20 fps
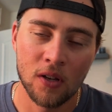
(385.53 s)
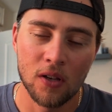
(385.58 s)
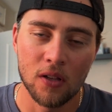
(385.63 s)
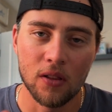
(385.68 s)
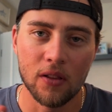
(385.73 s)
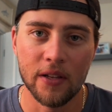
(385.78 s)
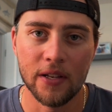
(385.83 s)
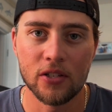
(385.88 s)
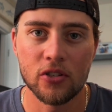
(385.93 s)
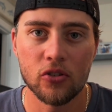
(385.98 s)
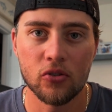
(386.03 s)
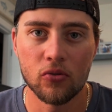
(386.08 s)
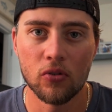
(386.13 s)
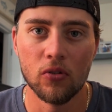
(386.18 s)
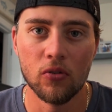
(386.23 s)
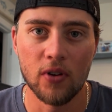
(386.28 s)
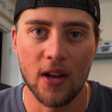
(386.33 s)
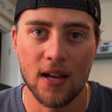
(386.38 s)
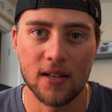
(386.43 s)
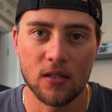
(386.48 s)
this
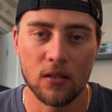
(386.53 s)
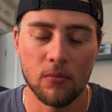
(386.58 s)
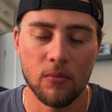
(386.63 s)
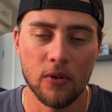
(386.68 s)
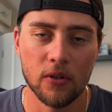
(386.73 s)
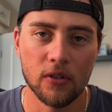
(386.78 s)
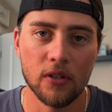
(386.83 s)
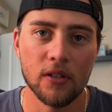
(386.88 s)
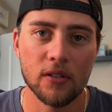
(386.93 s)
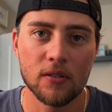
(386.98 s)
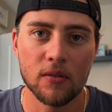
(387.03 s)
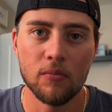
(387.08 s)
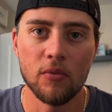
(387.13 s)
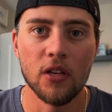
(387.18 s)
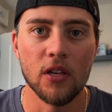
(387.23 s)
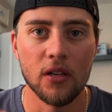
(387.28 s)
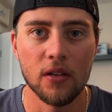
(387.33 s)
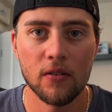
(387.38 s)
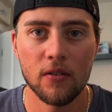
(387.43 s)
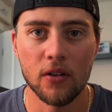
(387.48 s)
drone has the ability to
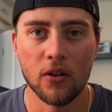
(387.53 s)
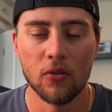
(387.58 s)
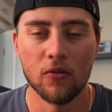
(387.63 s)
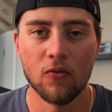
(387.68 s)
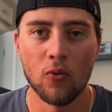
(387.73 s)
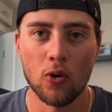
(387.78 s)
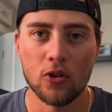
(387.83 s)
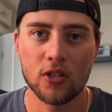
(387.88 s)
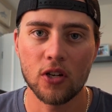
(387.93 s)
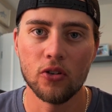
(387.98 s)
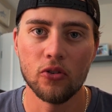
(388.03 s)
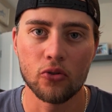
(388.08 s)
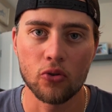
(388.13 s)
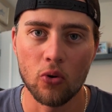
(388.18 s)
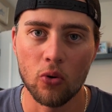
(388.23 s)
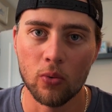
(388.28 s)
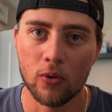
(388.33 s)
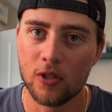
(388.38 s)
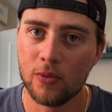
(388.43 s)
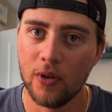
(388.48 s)
be voice
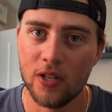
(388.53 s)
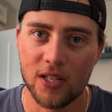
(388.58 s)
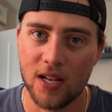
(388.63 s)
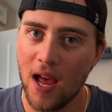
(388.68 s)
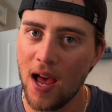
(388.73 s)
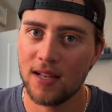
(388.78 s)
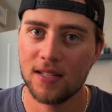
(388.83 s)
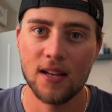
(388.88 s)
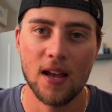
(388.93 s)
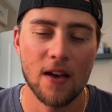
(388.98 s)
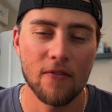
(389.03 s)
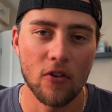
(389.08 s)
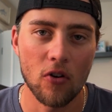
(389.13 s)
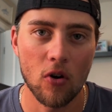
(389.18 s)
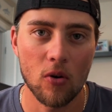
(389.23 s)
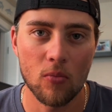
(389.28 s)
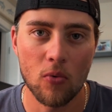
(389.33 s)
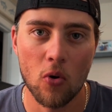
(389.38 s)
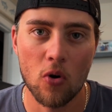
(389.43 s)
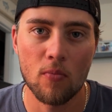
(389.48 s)
controlled, which means it has to have an
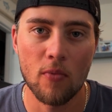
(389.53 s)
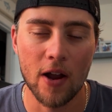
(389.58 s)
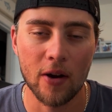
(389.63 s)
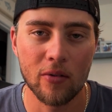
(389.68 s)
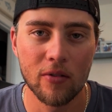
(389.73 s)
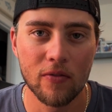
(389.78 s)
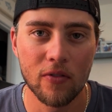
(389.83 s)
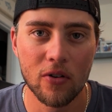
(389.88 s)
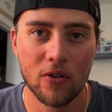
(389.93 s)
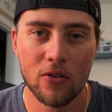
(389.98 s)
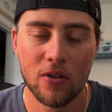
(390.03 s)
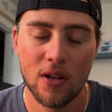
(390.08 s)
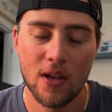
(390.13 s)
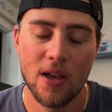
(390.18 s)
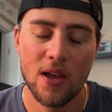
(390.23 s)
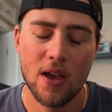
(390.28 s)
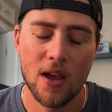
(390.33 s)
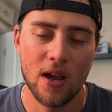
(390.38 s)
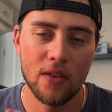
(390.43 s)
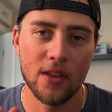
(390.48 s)
onboard microphone,
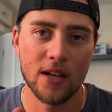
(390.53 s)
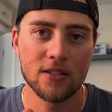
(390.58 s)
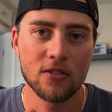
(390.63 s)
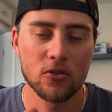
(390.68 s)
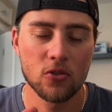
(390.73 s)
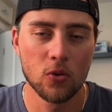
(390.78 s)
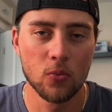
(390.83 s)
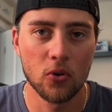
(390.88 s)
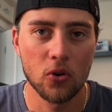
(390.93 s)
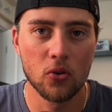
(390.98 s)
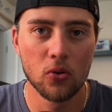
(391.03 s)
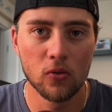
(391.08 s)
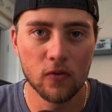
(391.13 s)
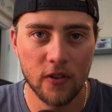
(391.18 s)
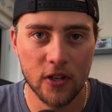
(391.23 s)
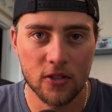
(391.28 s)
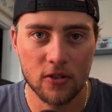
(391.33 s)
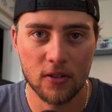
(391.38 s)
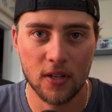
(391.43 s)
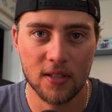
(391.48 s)
and that's a super cool
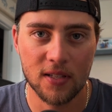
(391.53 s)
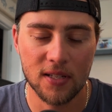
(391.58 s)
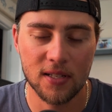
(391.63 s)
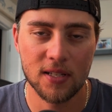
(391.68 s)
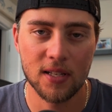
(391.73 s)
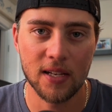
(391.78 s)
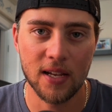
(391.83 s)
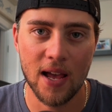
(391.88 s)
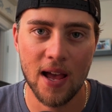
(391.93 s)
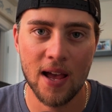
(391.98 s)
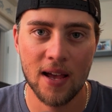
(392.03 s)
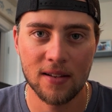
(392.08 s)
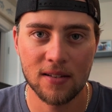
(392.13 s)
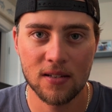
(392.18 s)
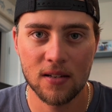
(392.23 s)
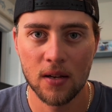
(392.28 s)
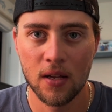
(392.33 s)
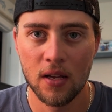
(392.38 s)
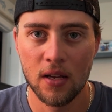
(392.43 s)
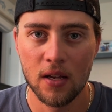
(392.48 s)
feature that this thing
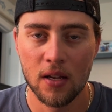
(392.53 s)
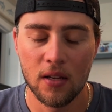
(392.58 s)
has.